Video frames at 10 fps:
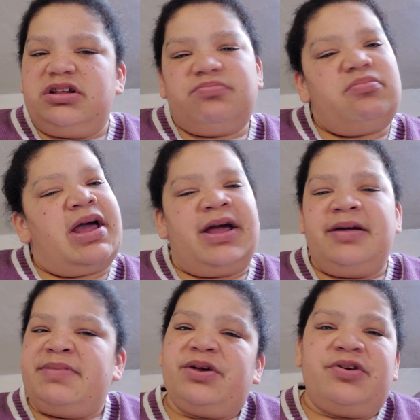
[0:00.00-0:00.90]

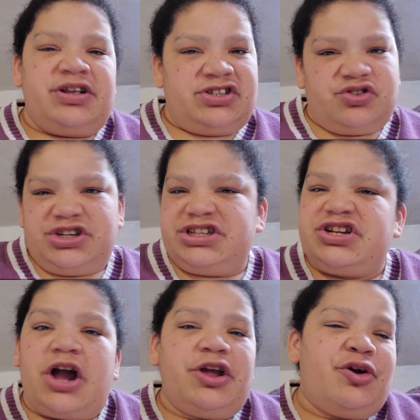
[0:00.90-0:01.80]
My medical history
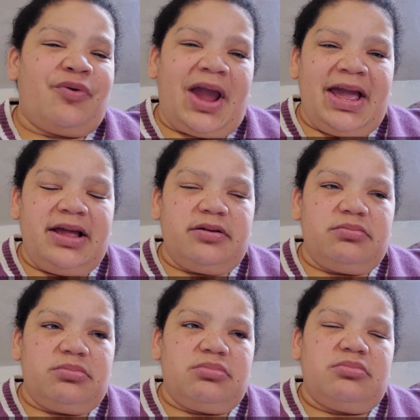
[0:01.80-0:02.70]
is not your right,
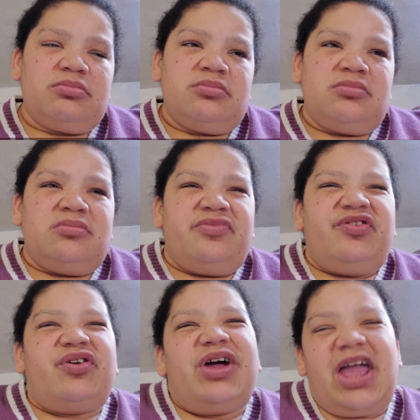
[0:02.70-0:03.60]

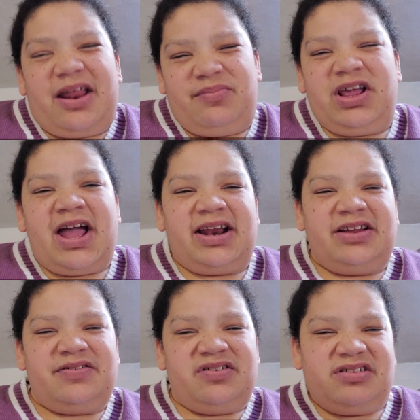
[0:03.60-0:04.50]
so it can be kind
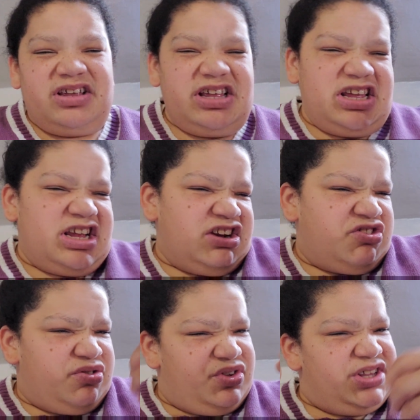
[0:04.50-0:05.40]
of
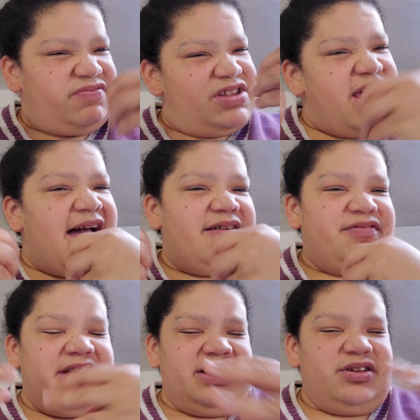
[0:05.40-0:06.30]
intrusive to
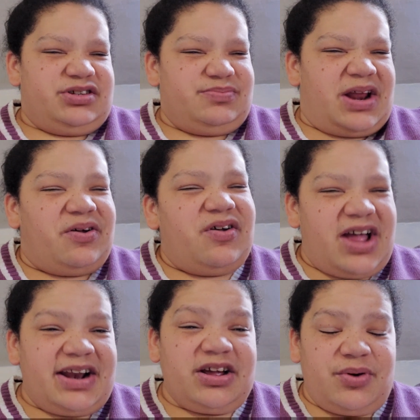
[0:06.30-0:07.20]
have like those medical
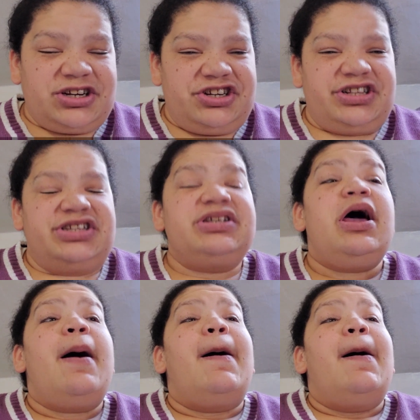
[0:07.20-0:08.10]
kind of questions.
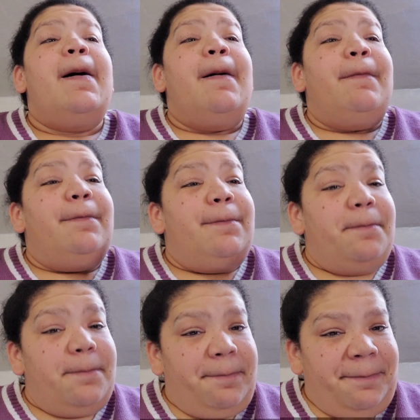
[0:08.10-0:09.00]

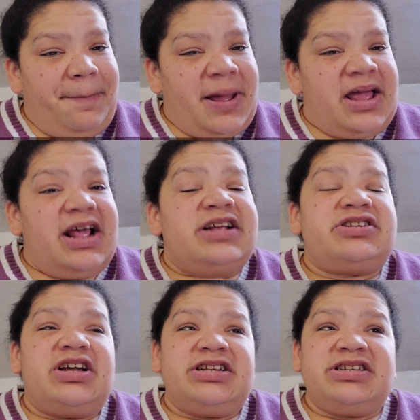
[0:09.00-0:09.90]
But as
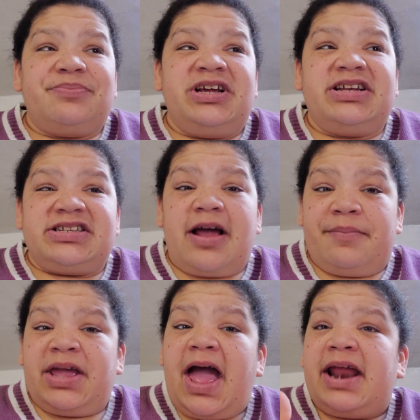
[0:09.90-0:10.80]
long as somebody is
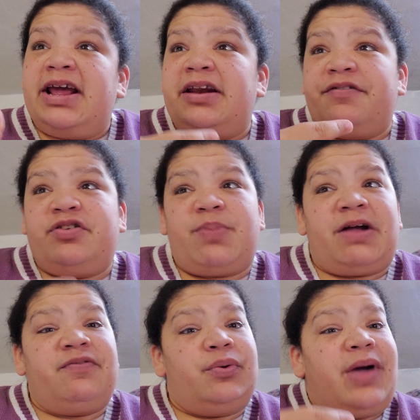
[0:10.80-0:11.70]
coming at it in a
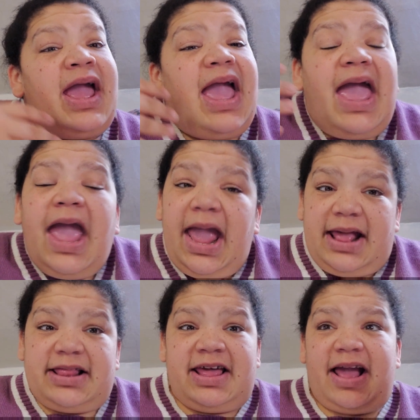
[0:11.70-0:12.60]
respectful way,
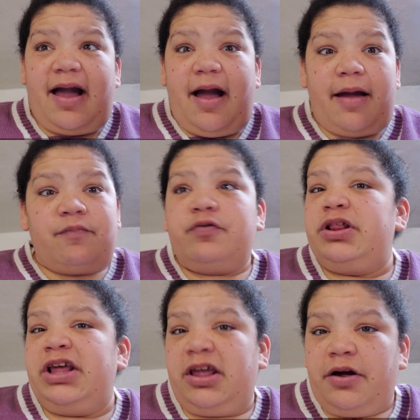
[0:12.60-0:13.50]
hey, like, I'm
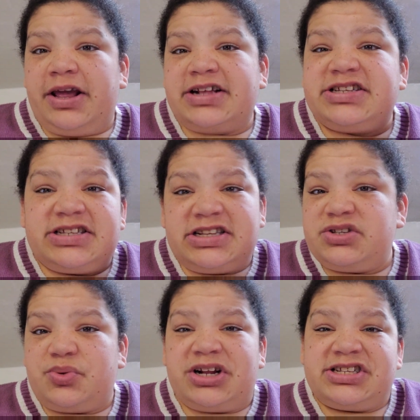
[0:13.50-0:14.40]
really curious, is
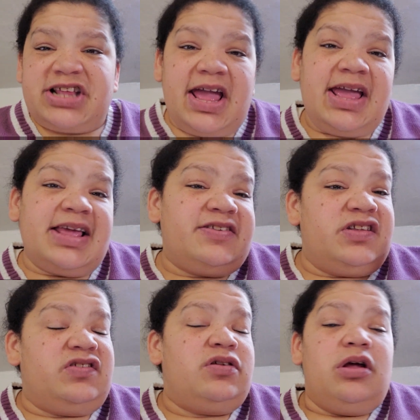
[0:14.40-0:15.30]
this what it's like, is
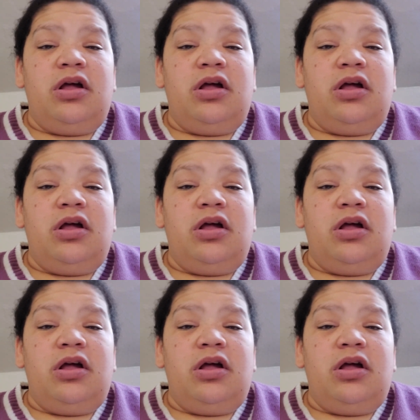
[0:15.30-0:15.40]
this